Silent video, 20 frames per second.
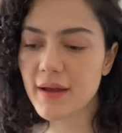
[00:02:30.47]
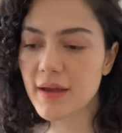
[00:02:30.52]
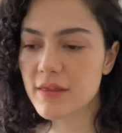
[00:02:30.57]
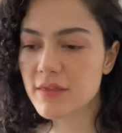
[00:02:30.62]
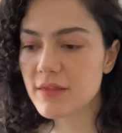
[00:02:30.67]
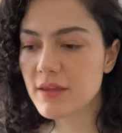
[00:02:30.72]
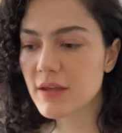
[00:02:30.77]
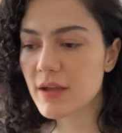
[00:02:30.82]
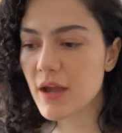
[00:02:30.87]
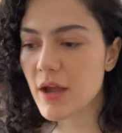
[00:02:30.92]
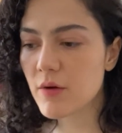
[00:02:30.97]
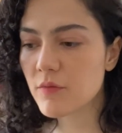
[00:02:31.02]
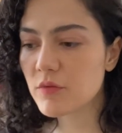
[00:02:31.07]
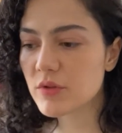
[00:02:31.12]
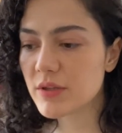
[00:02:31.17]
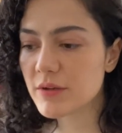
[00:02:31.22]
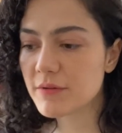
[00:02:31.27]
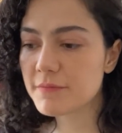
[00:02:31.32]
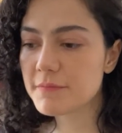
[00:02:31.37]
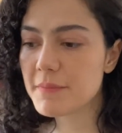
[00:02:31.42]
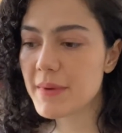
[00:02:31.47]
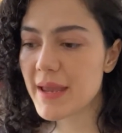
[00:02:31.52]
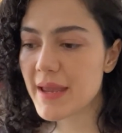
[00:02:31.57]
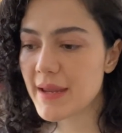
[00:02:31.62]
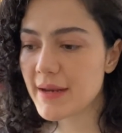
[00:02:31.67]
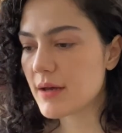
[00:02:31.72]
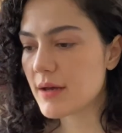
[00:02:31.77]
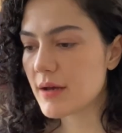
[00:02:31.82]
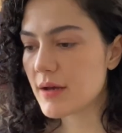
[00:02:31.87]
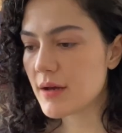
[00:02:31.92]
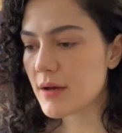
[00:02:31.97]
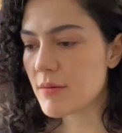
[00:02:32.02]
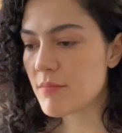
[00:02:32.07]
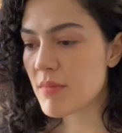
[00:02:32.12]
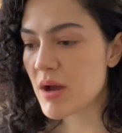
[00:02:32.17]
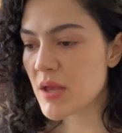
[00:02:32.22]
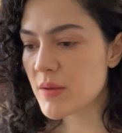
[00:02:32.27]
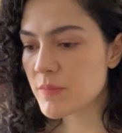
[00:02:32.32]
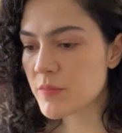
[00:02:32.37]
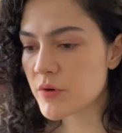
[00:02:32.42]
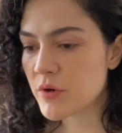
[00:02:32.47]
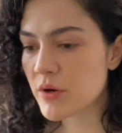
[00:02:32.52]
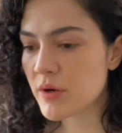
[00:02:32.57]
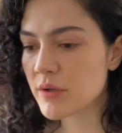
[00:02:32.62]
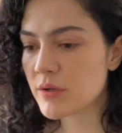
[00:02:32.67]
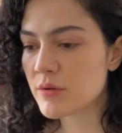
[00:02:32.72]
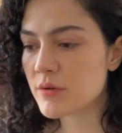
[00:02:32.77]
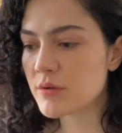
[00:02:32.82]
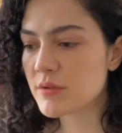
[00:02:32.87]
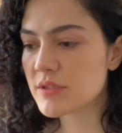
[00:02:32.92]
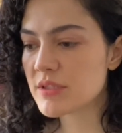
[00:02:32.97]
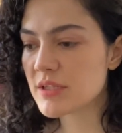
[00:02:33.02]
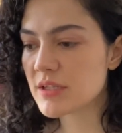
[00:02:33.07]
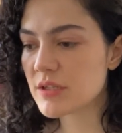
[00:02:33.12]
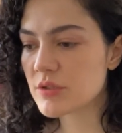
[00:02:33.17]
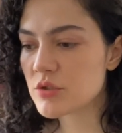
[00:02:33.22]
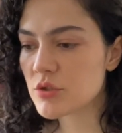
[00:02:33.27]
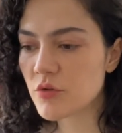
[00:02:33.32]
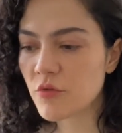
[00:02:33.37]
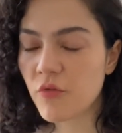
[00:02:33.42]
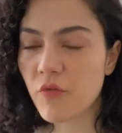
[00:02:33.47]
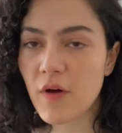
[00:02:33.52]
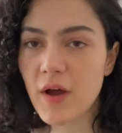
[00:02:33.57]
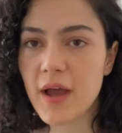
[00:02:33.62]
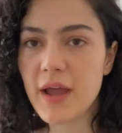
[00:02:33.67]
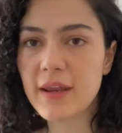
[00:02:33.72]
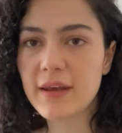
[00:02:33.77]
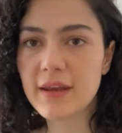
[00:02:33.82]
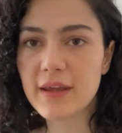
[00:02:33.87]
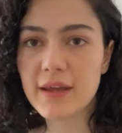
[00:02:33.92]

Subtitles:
I think I would have made my priority to find